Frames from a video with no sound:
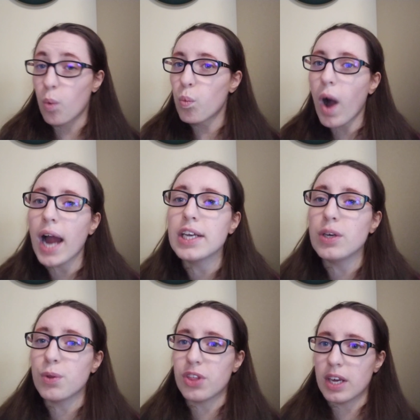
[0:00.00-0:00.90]
Why do
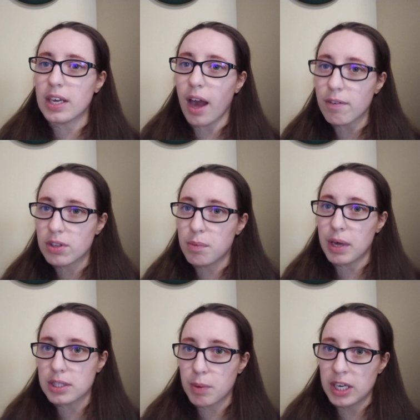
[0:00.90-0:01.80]
you think after the
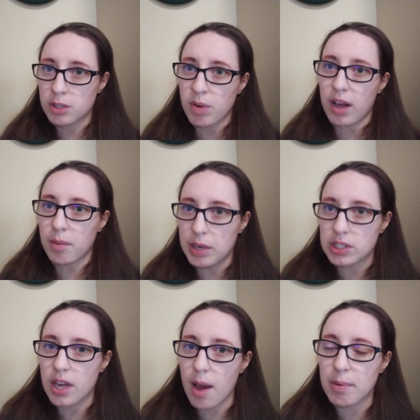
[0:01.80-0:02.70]
Emancipation
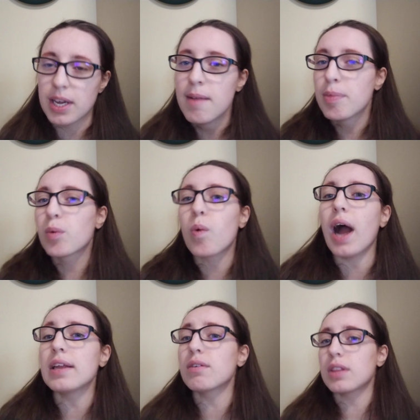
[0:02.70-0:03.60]
Proclamation happened,
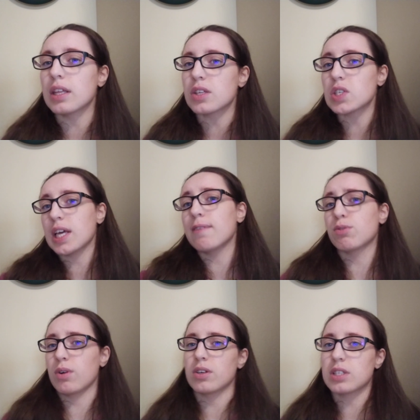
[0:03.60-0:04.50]
why do you think the slaves
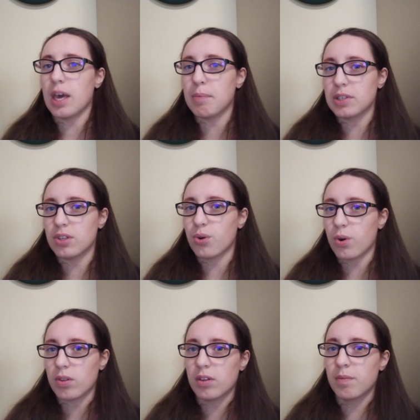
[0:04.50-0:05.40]
were escaping to the
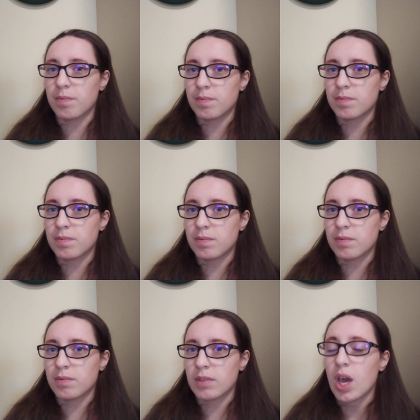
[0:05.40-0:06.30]
north?
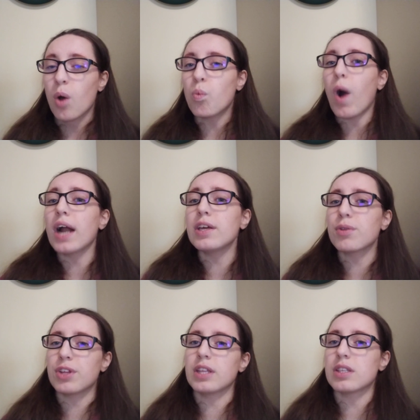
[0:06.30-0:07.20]
Why do
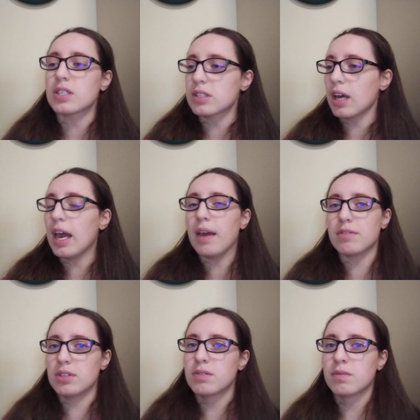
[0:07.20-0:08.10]
you think the
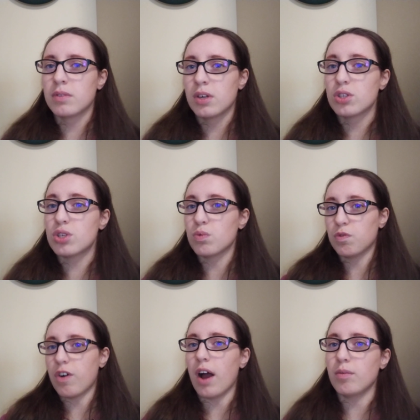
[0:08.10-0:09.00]
slaves
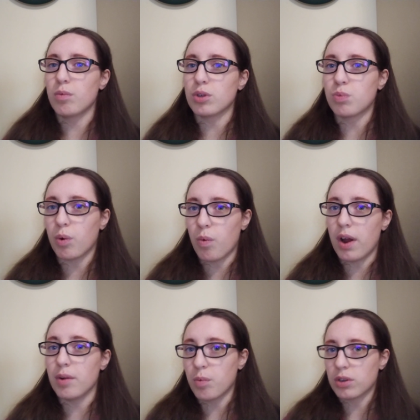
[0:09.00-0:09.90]
fought in World War
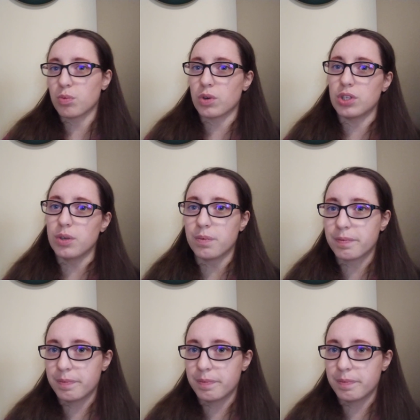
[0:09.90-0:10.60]
I and World War II?